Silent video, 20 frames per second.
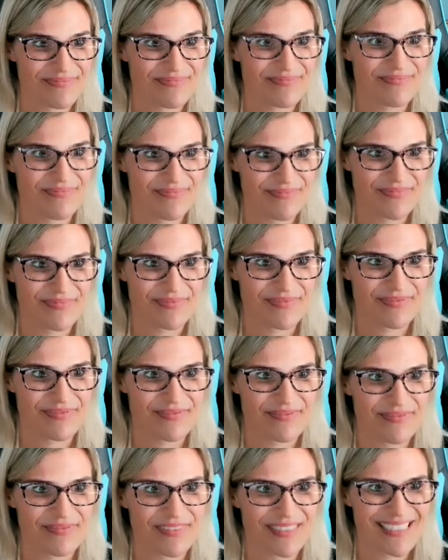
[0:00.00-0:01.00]

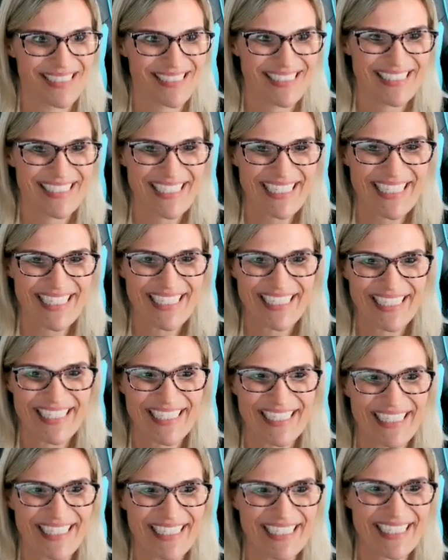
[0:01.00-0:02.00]

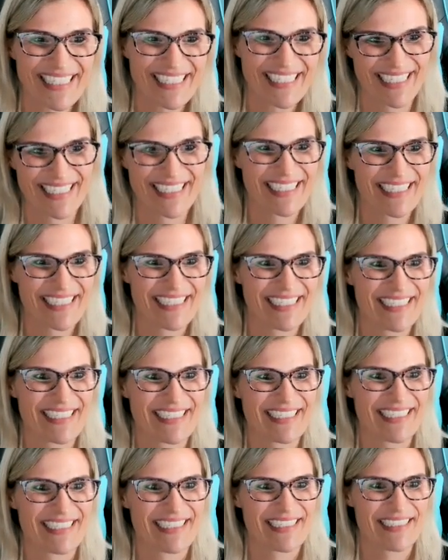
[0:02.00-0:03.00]

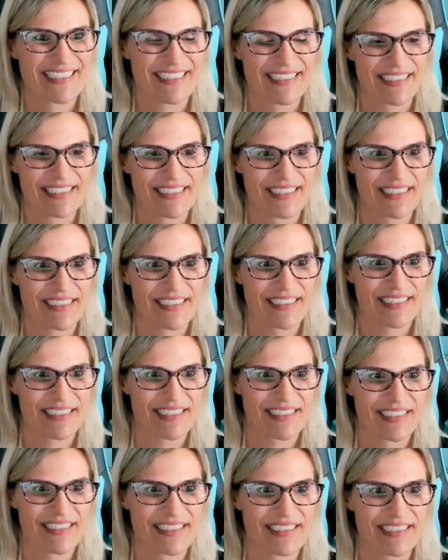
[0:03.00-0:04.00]

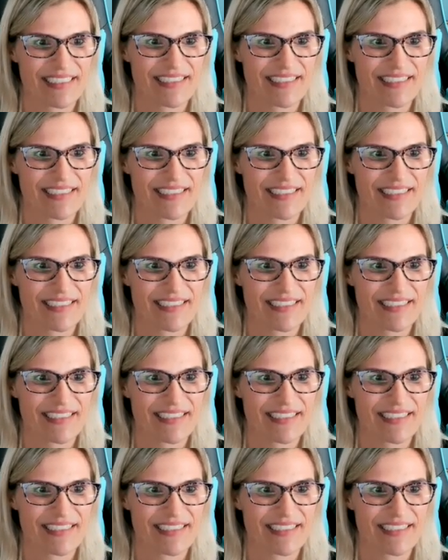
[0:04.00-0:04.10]
This person isn't speaking.